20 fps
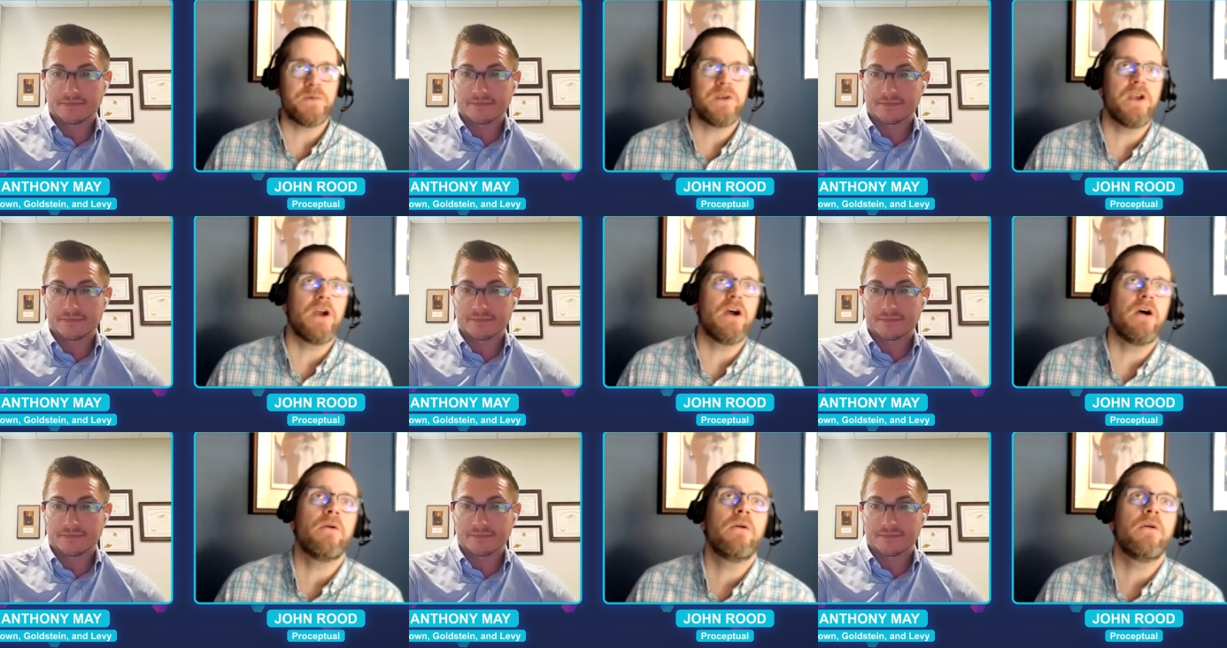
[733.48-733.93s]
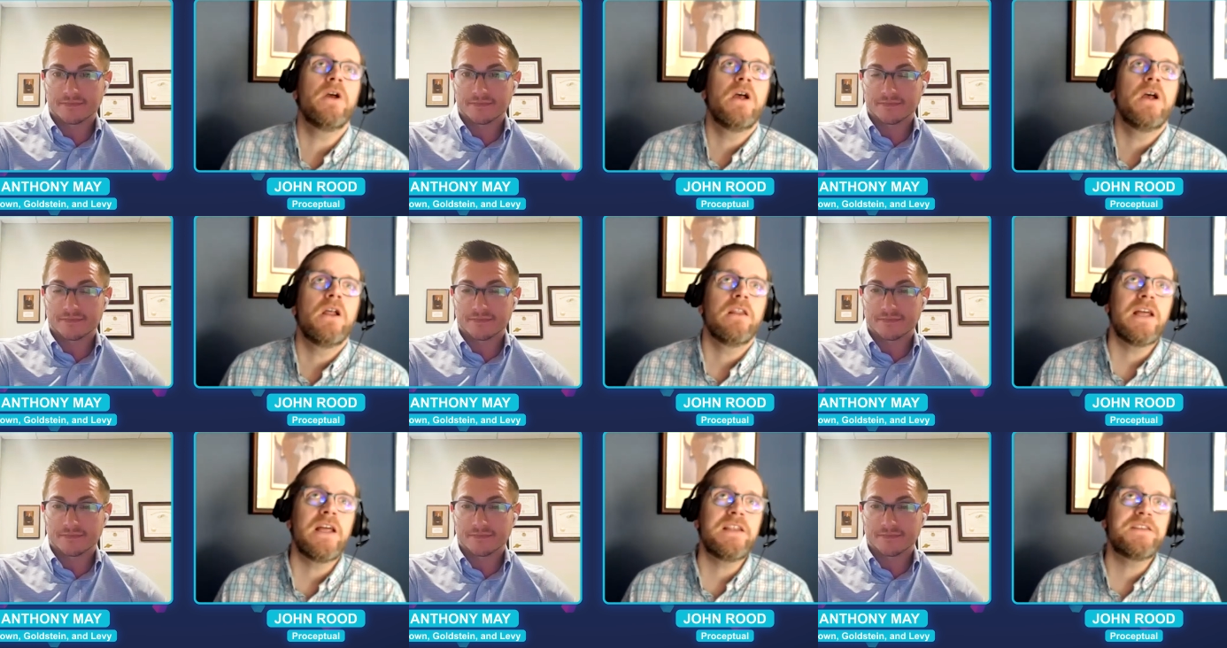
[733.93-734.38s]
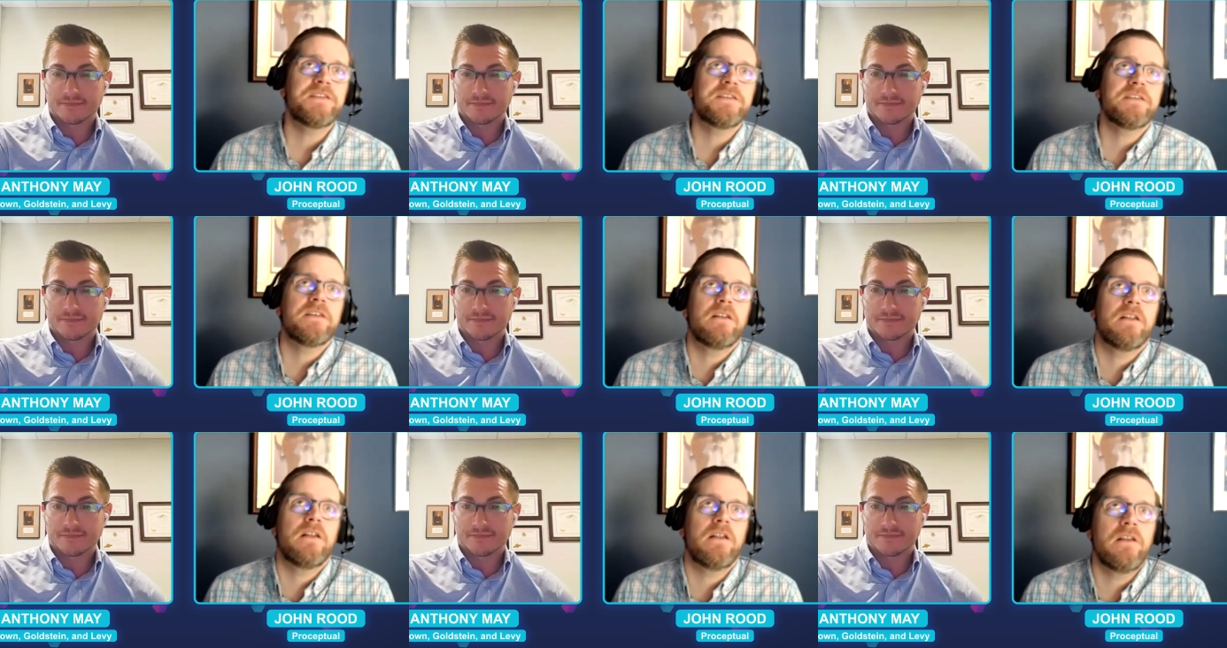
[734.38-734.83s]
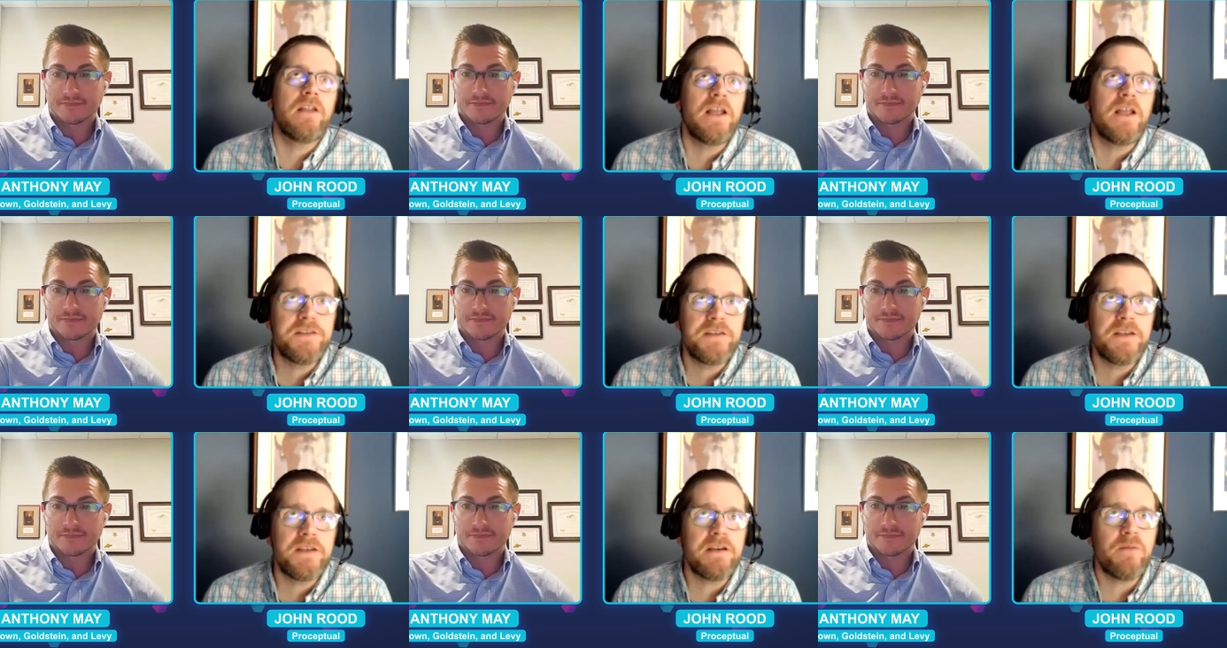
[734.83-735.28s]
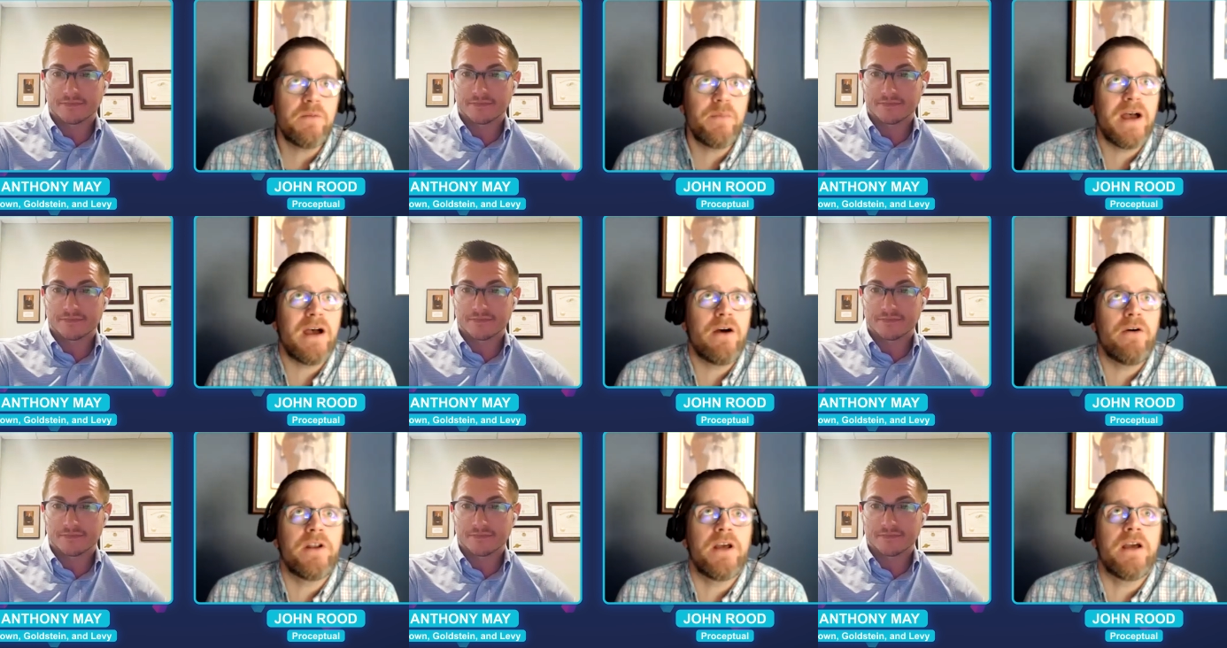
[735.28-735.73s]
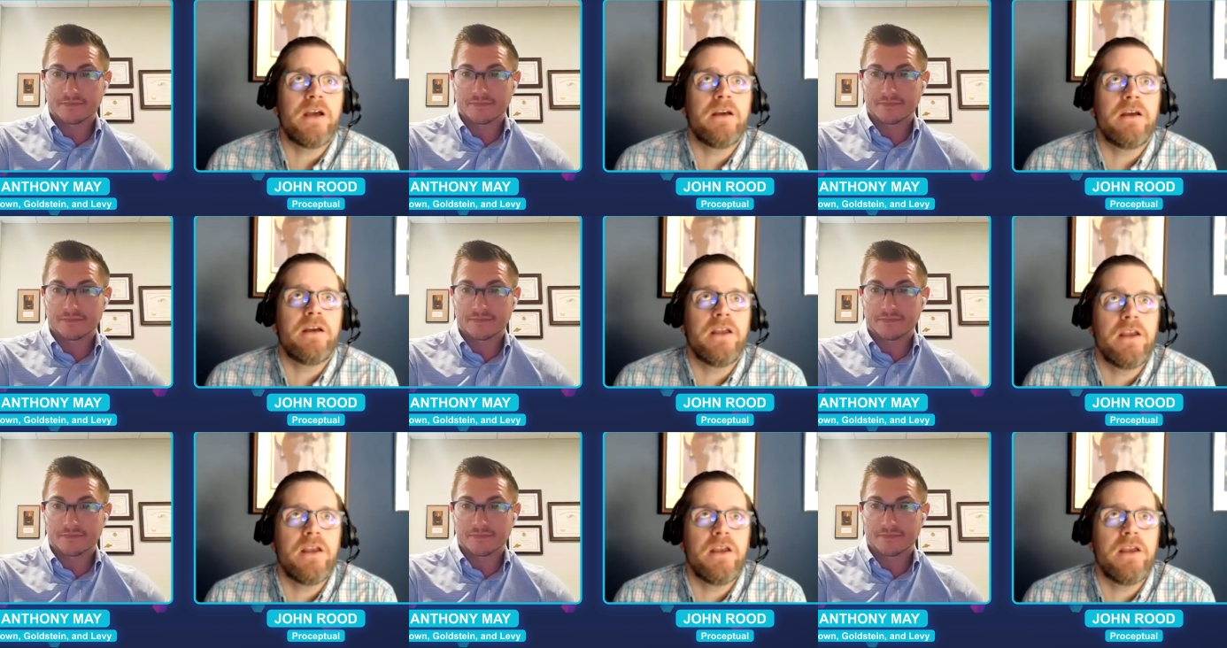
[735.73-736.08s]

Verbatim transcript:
Speaker 1: we go. Let's let's think about a